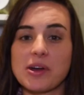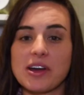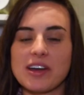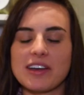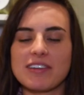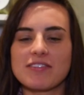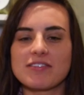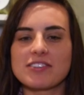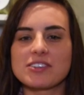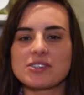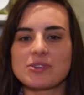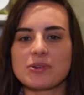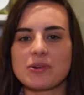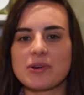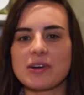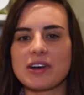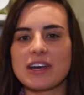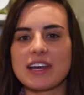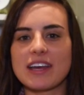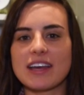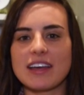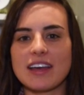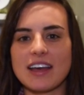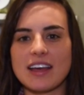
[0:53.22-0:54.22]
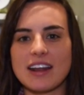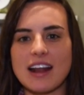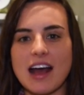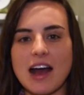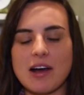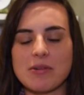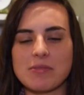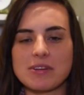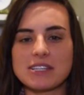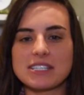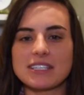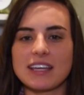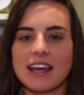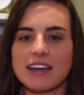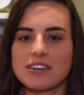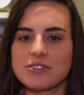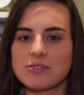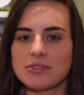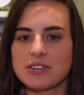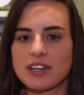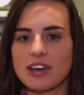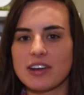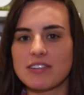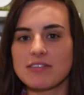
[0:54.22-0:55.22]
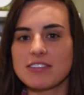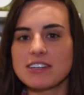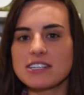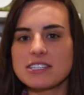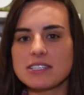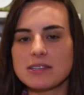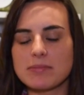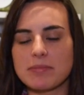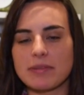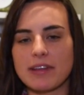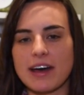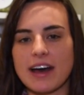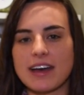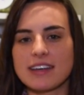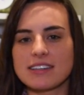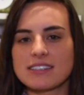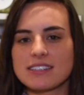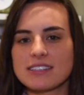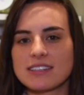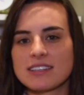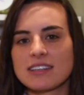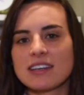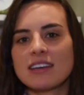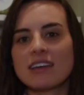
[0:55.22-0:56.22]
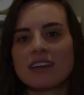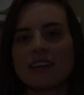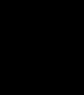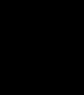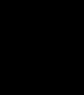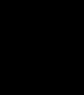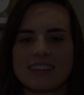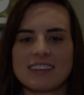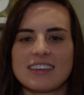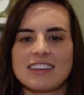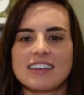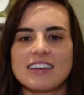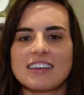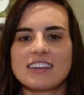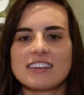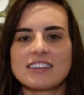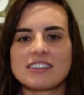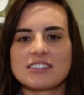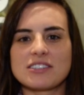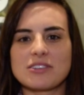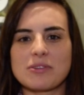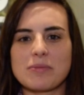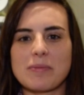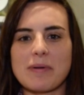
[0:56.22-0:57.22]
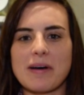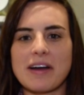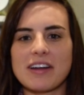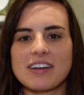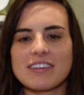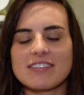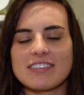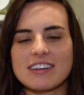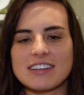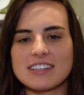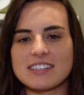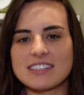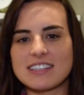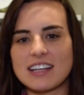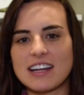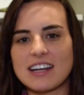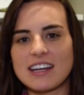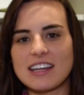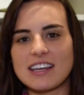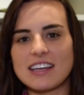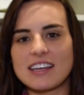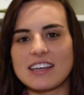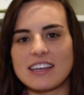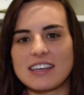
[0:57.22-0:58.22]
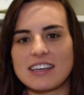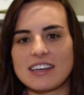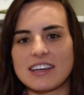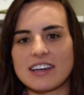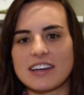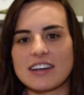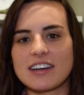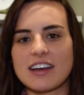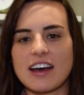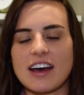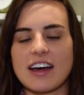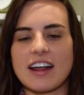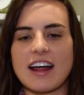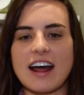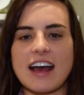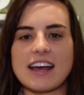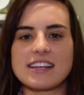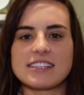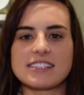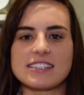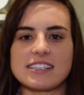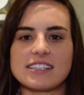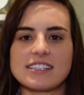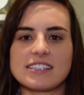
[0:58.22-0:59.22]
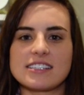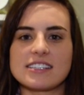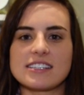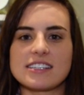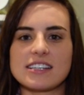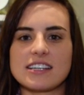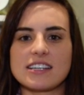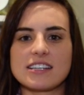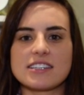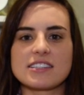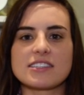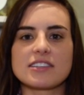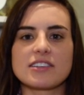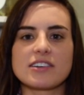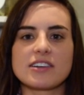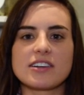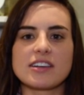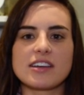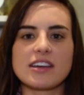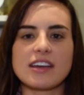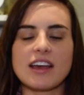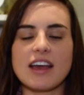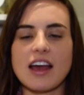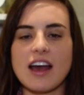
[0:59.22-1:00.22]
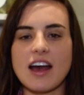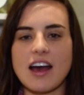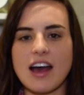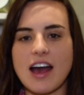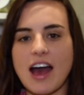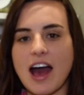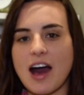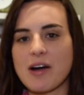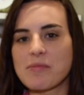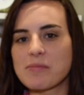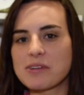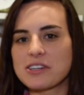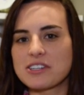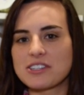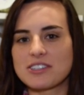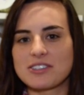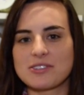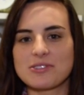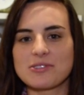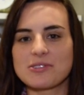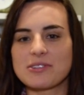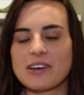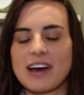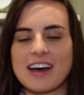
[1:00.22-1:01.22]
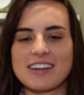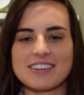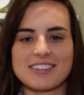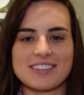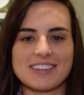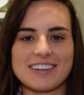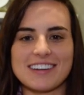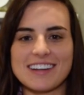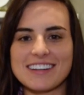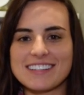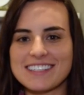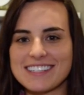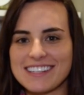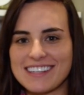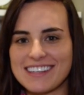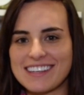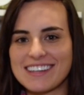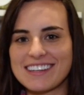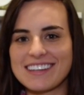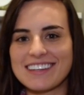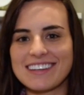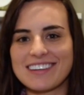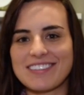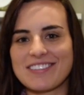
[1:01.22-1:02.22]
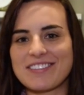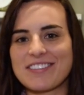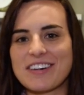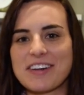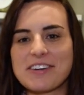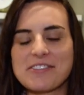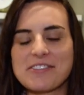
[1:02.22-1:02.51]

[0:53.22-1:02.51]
our inventory and how we schedule our resupplies. So part of our study here at HI-SEAS is learning how much do astronauts eat, what